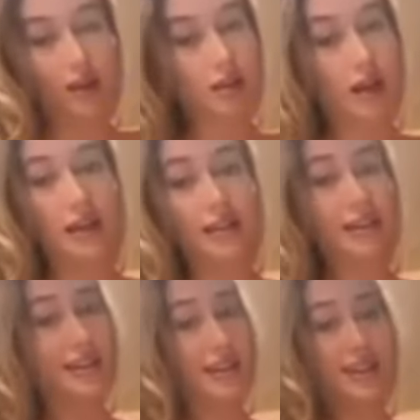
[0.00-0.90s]

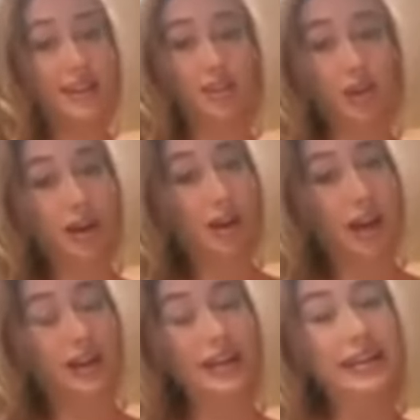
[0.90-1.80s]
like, this cooking
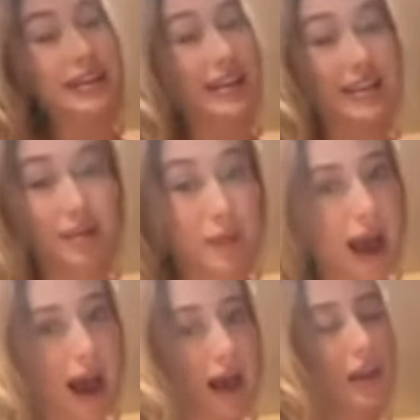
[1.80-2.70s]
and cleaning thing isn't bad.